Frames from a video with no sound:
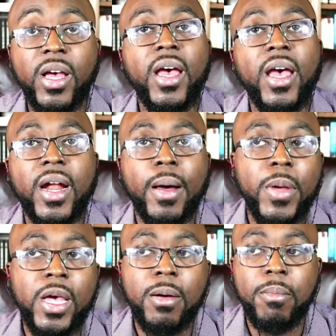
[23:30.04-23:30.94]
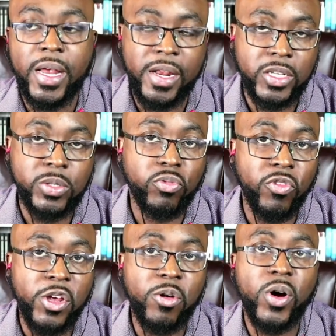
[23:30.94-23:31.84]
and I make on my next
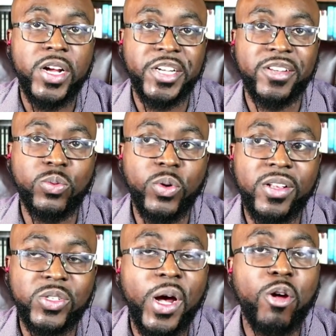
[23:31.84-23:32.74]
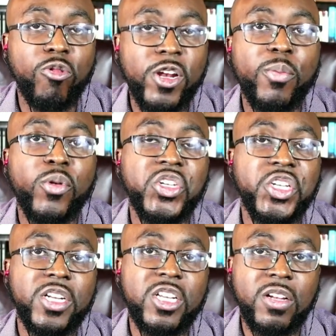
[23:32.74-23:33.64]
video project as well, so I really
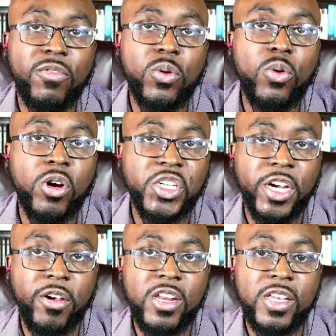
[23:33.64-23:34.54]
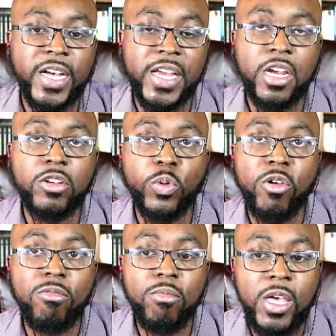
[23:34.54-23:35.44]
appreciate those of you who are sharing these ideas
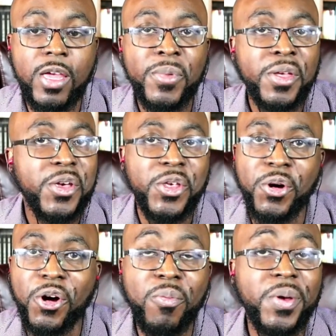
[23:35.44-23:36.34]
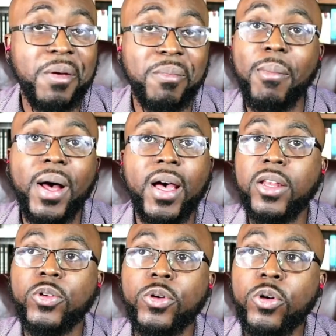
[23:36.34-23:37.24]
with me. You're opening my mind
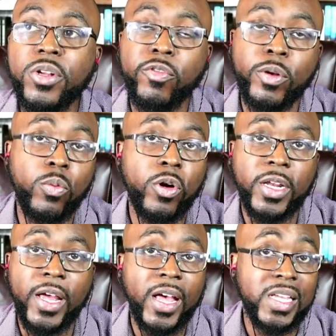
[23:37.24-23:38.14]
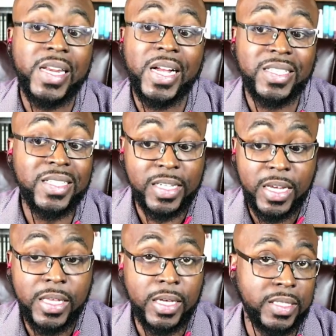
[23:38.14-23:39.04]
to a whole different world that I did not
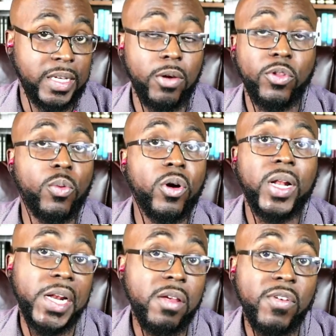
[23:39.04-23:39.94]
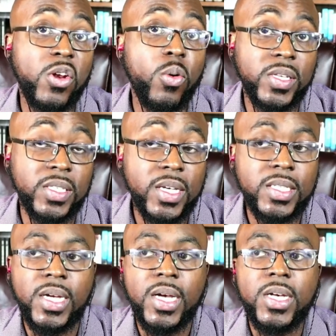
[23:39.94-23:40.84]
see, this side of the world I didn't even know exist.
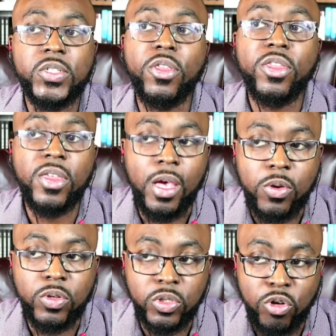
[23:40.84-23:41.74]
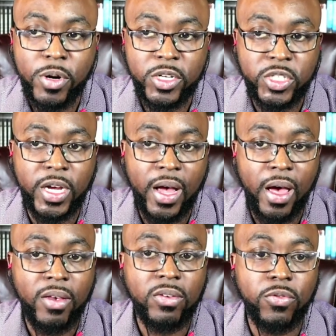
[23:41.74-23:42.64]
So thank you so much,
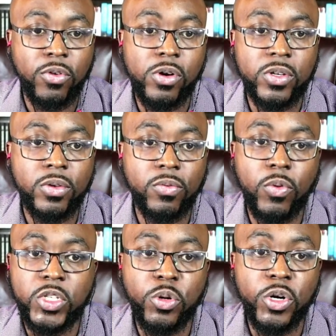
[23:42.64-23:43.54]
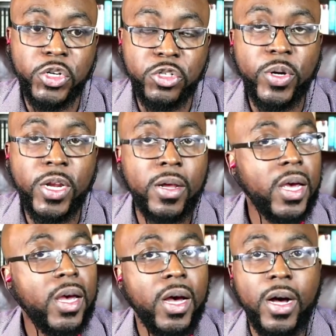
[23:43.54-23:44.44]
guys, for what you are doing.
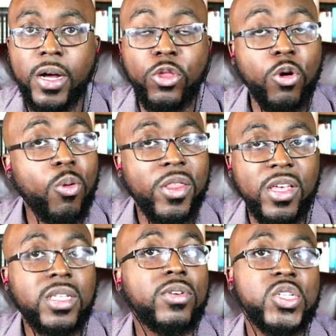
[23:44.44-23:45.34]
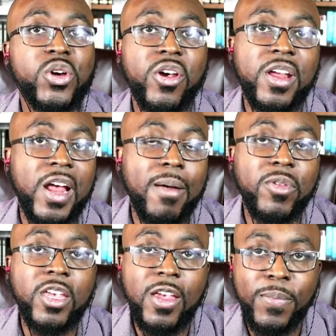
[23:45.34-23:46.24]
Uh, no one thinks for certain. I'm
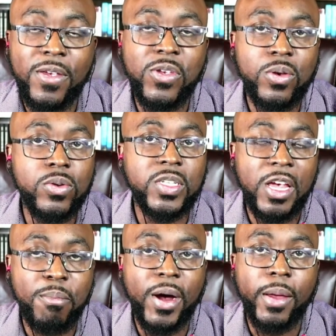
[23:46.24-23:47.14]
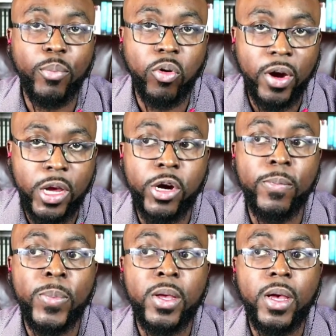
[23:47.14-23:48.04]
keeping yous in my prayer.
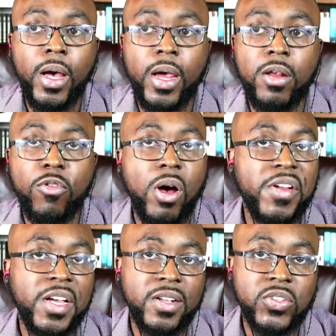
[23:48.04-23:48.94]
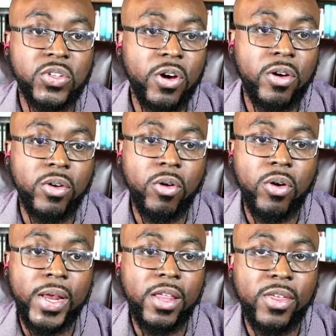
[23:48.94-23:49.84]
And if you have any concern or
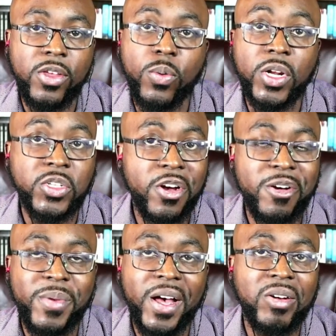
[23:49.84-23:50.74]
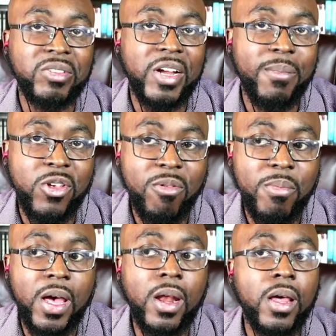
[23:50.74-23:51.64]
anything you want to talk about, I'm your
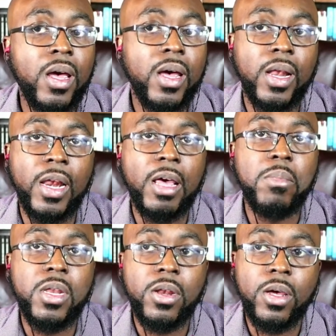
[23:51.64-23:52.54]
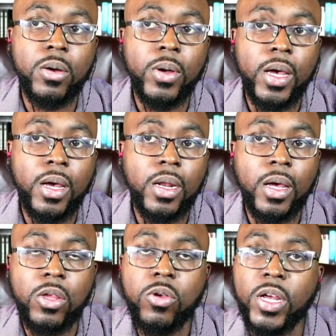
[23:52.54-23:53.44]
man. Let me know, and
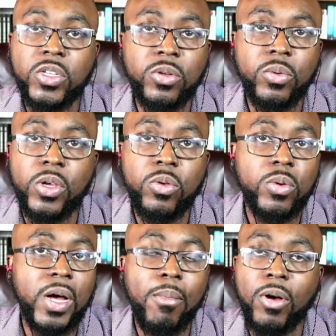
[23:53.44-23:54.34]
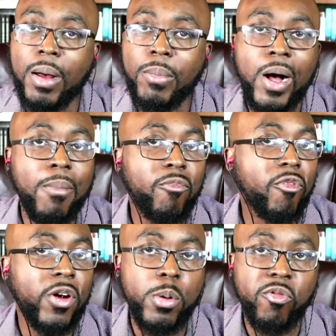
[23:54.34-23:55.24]
and you can. T- you, you, I'm, I'm I'm
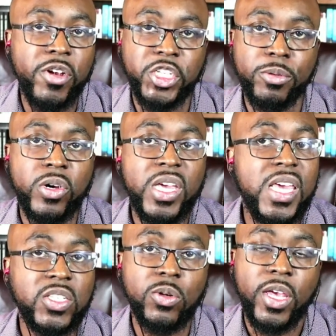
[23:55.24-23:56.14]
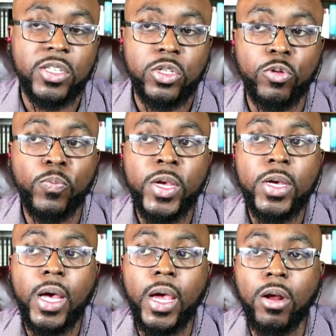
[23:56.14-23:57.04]
very reachable, easy to get to,
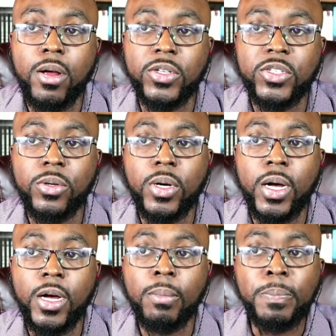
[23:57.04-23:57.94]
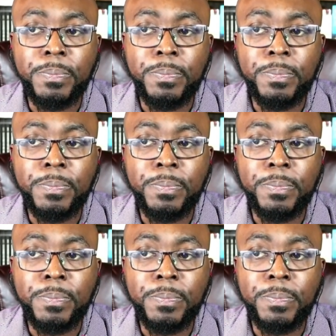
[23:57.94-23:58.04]
and also um,